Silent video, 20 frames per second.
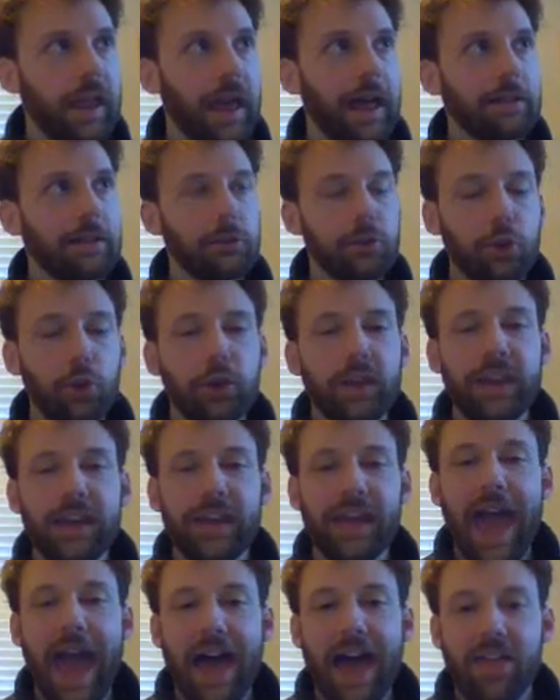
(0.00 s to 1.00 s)
yeah,
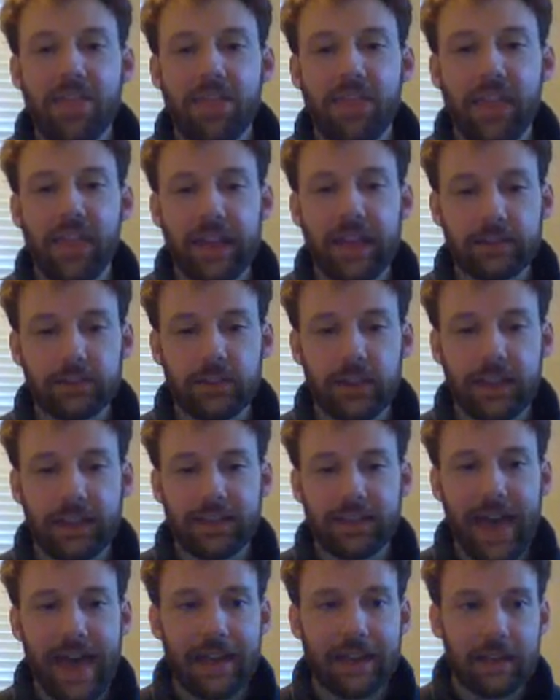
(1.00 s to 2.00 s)
looking at things
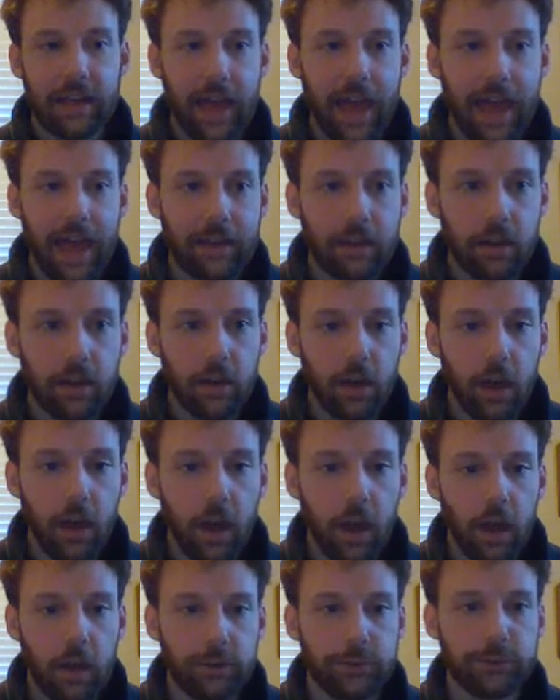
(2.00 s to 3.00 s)
like that, at
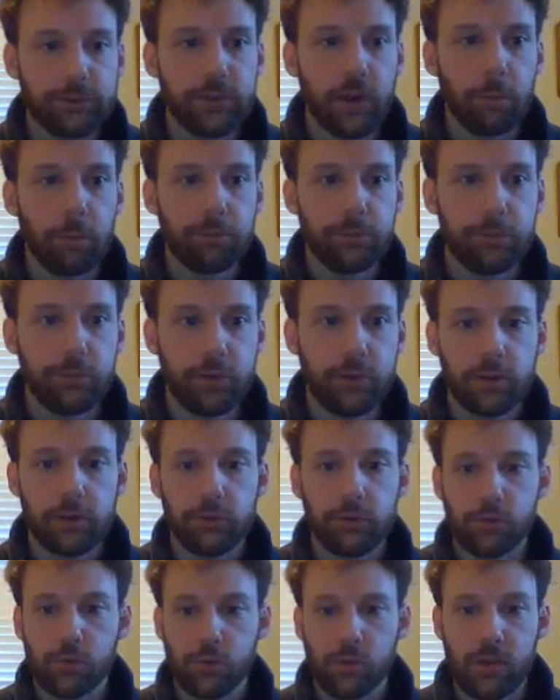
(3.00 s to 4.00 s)

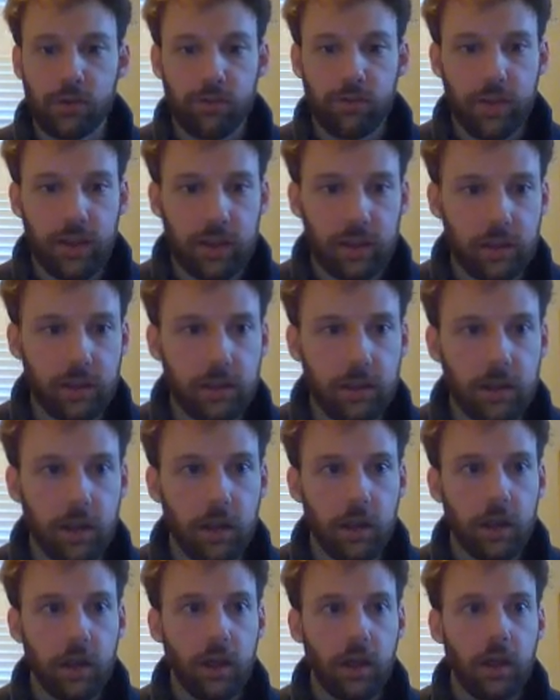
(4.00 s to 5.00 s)

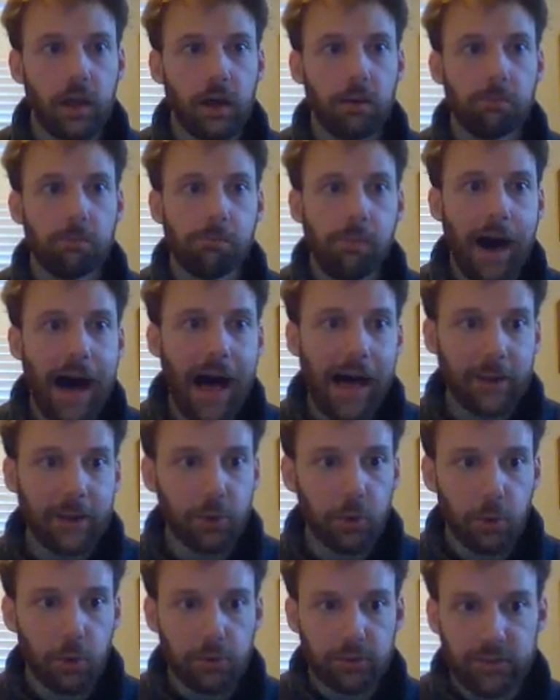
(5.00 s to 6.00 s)
assumption-driven
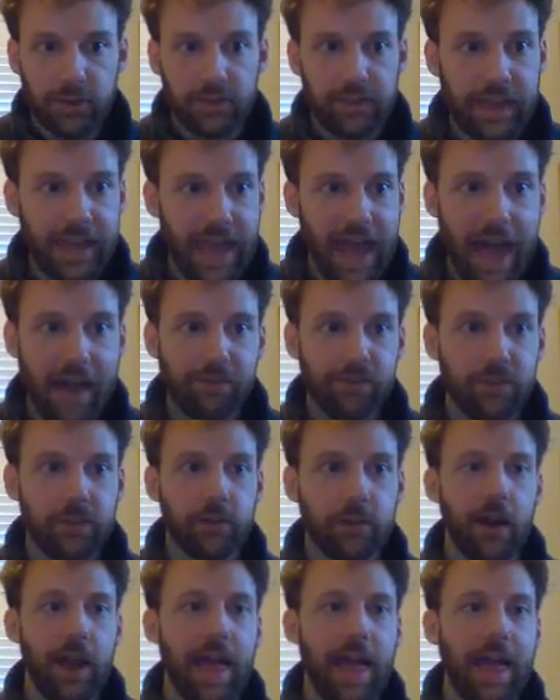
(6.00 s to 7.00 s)
models that they have
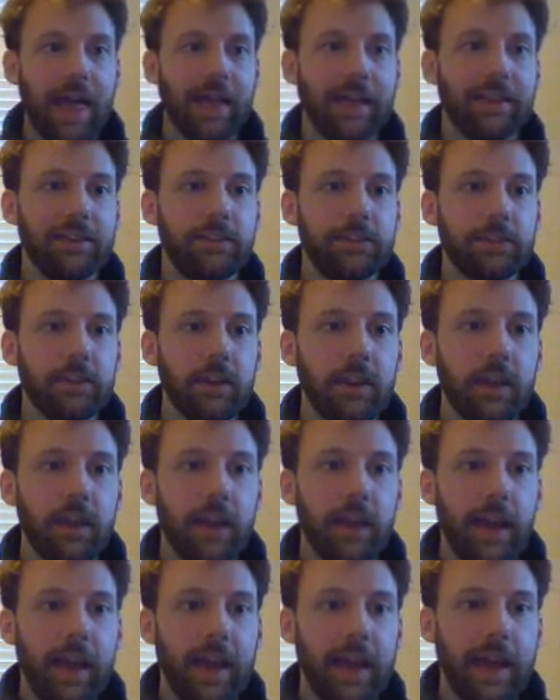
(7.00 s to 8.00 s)
in their heads,
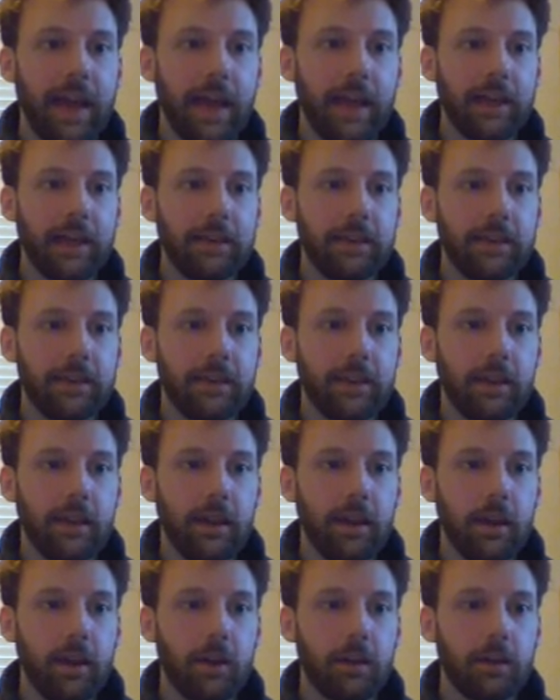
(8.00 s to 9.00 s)
and
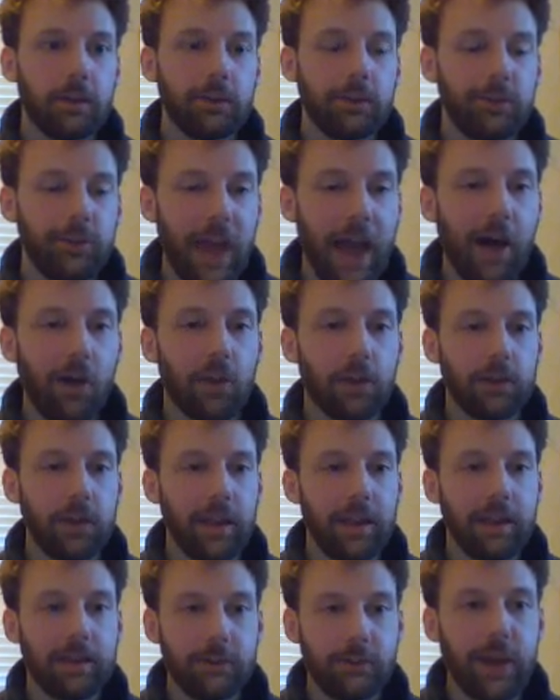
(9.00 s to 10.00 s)

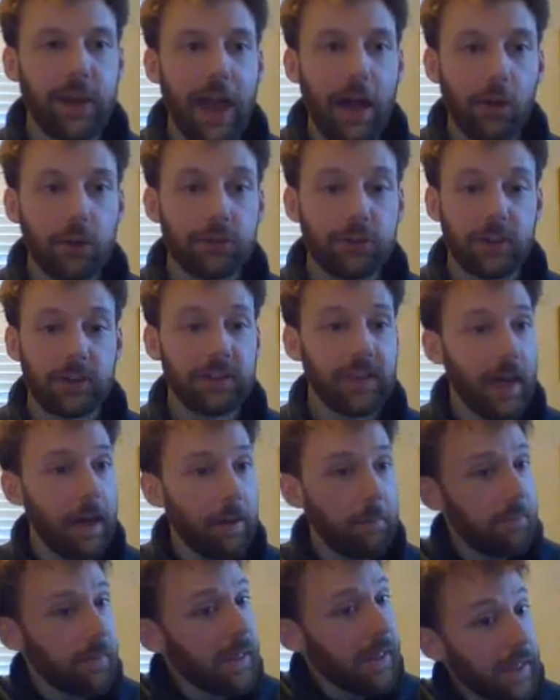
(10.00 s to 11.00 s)
challenging
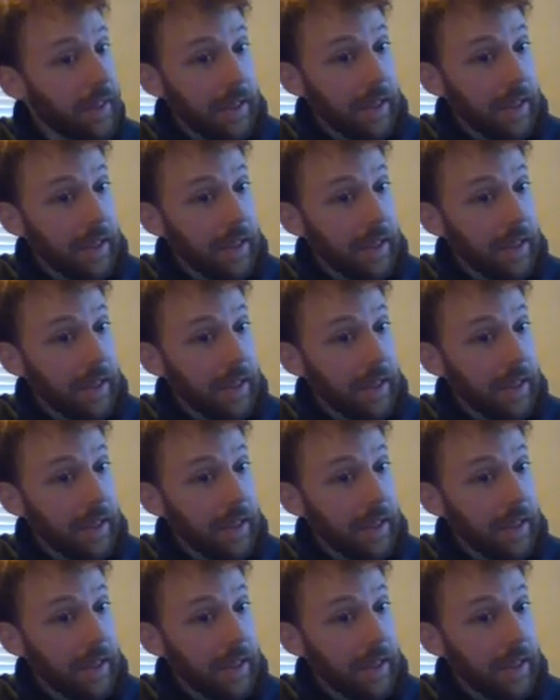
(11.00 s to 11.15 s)
them,